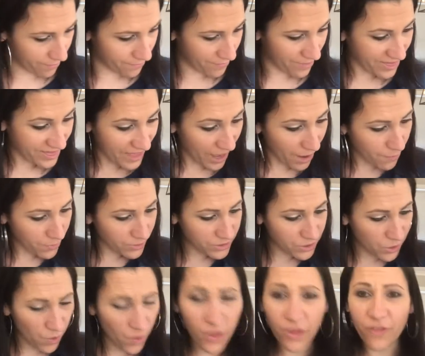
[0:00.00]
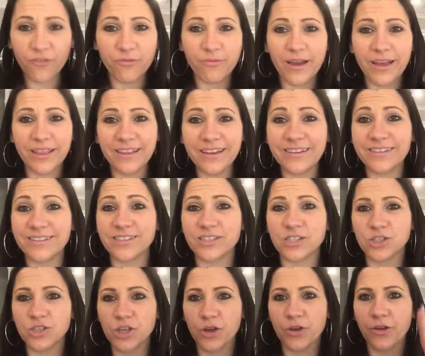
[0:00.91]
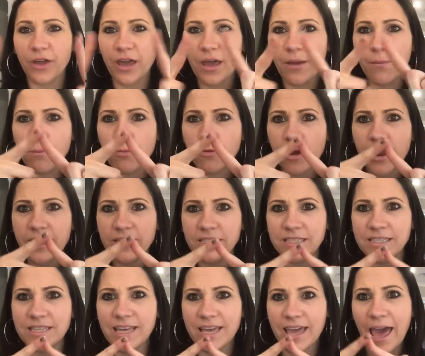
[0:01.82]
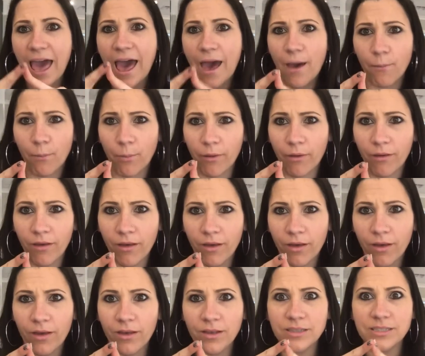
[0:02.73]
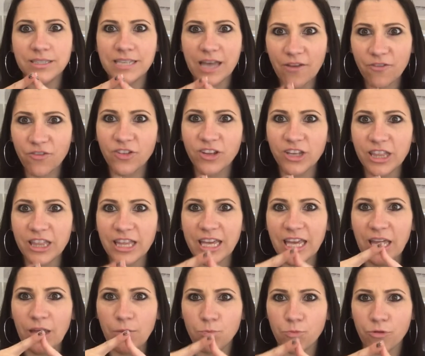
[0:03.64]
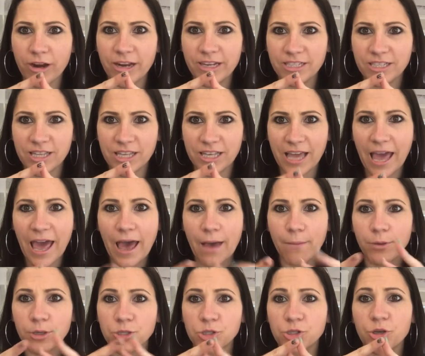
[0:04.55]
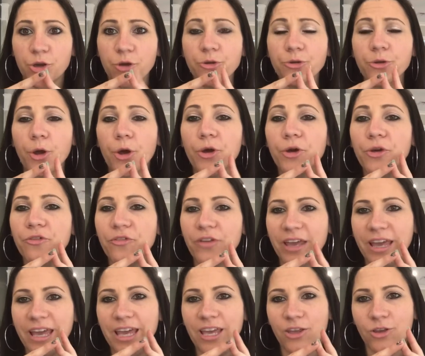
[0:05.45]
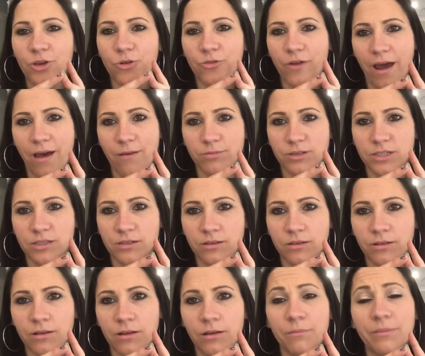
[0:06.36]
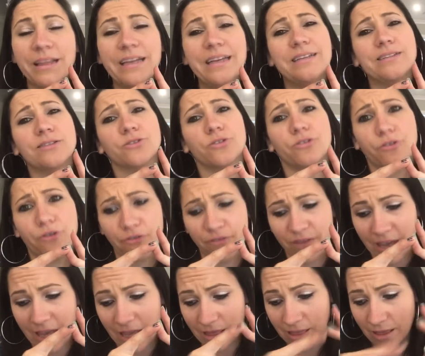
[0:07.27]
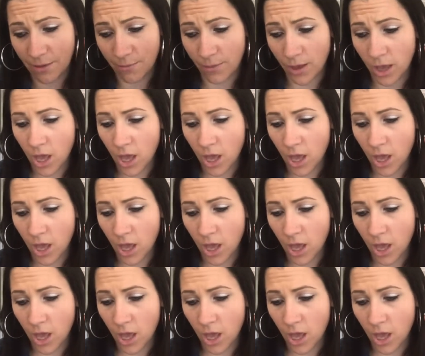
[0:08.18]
That was all of my list. So embrace the gap. Definitely embrace the gap. Don't overheat your wraps. Please don't overheat them.